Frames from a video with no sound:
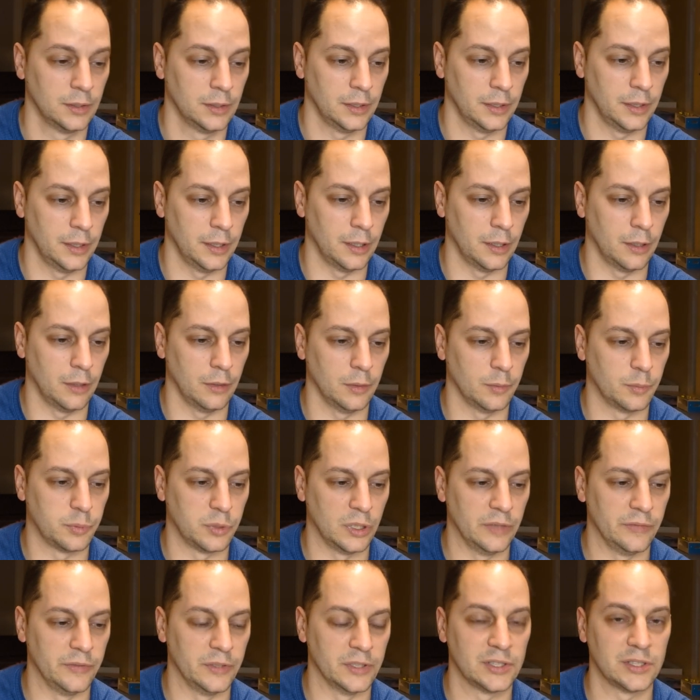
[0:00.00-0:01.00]
You know, the
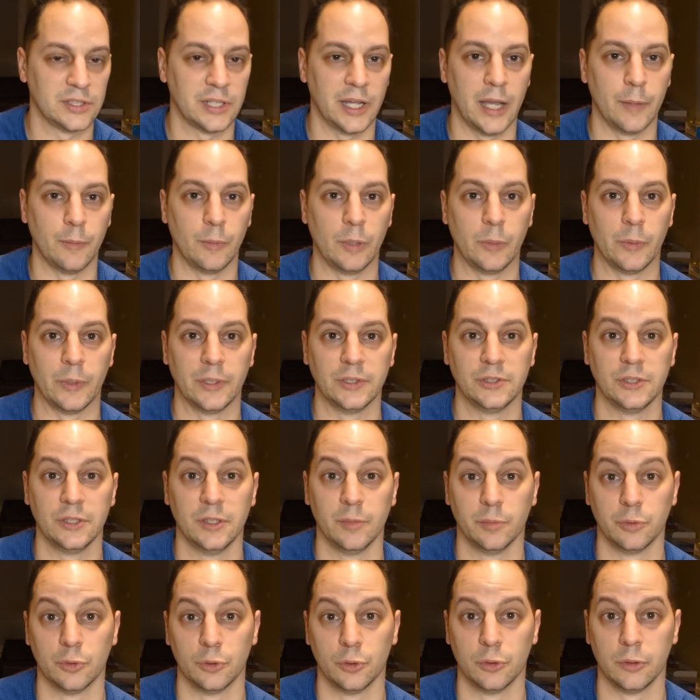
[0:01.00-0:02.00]
previous time we went to
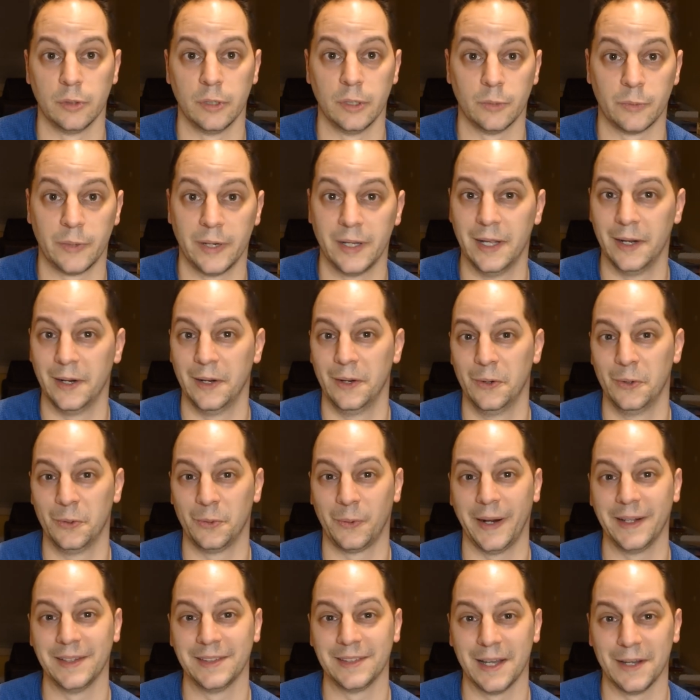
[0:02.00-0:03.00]
the brewery
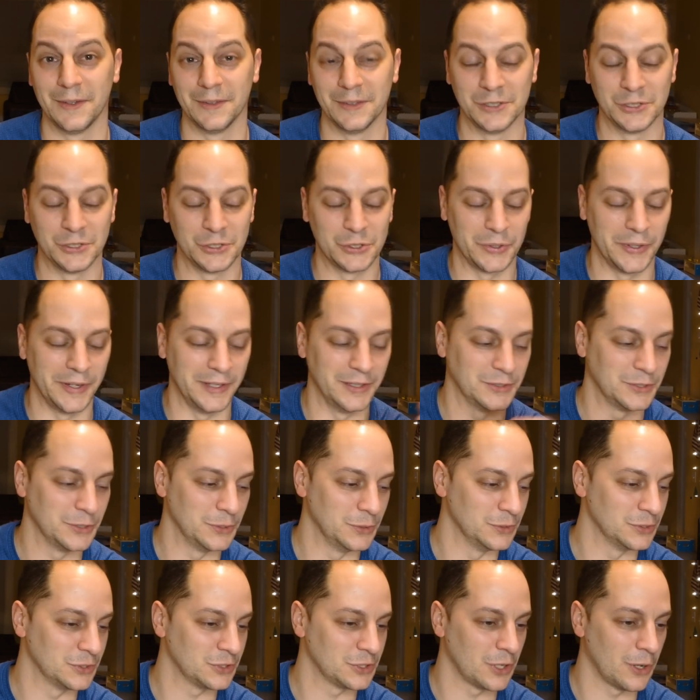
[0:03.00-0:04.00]
right down the street
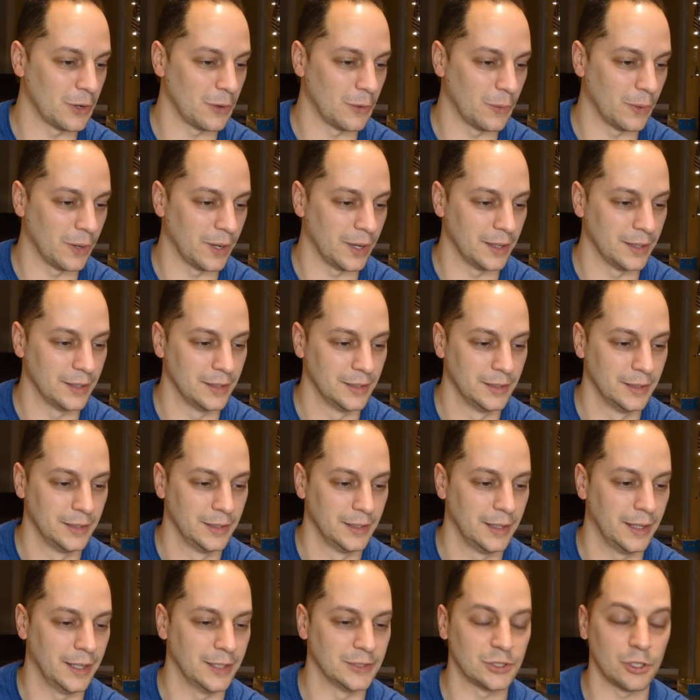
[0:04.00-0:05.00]
too. So
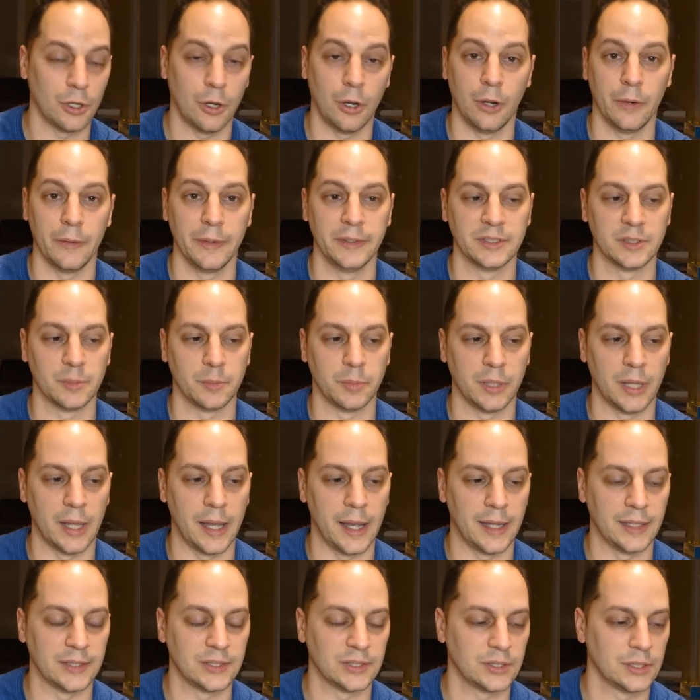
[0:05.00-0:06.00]
it's always a
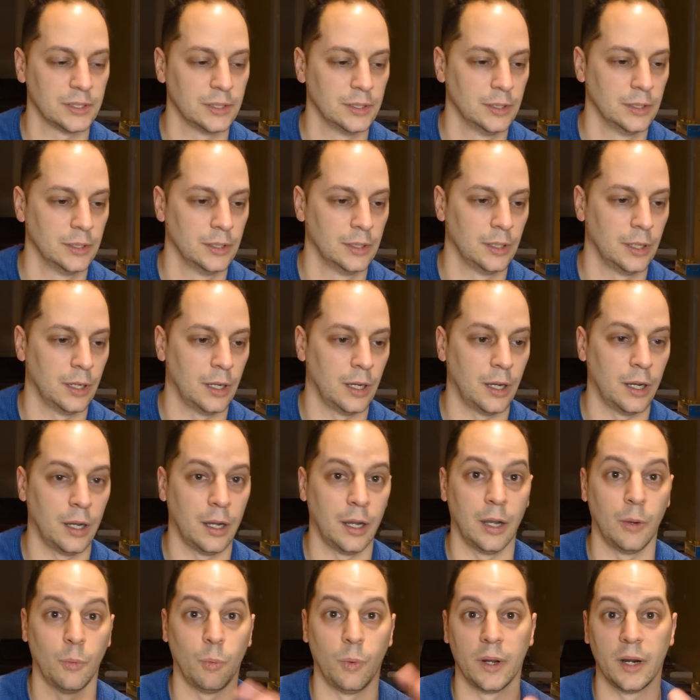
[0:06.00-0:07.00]
blast.
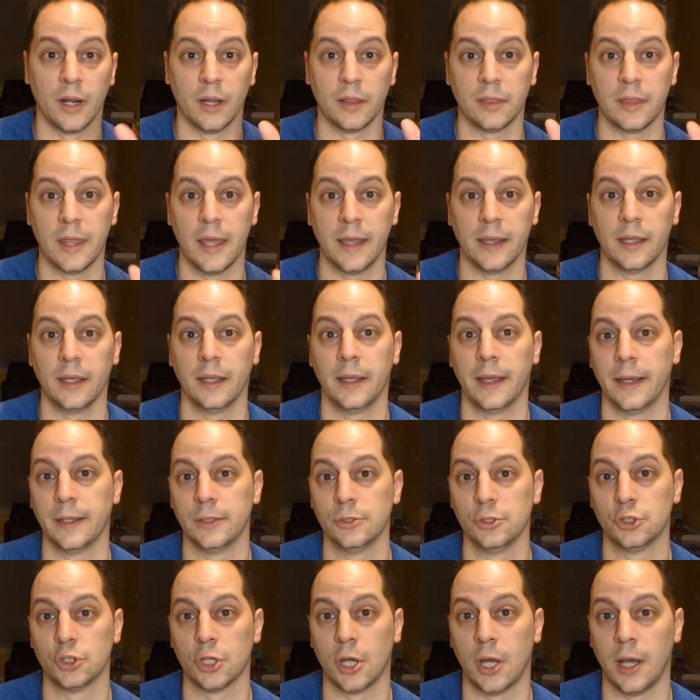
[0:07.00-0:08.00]
I want to thank
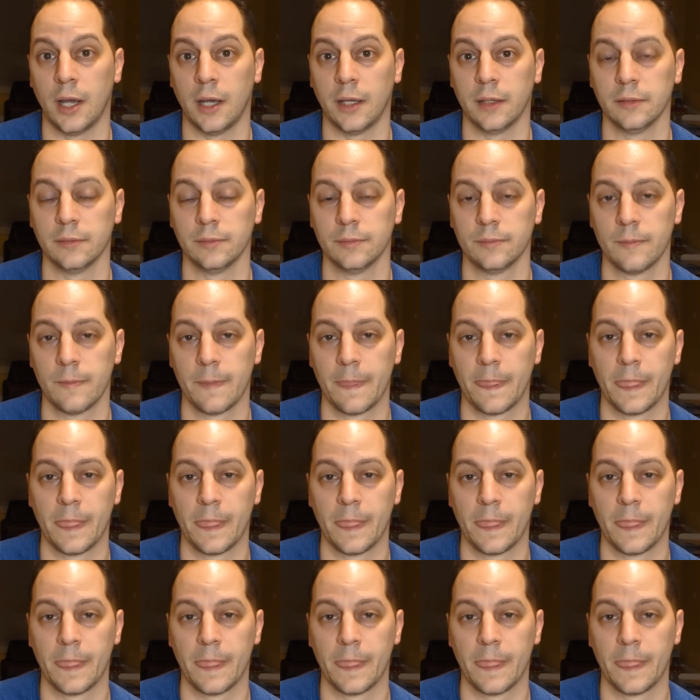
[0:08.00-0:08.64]
again John,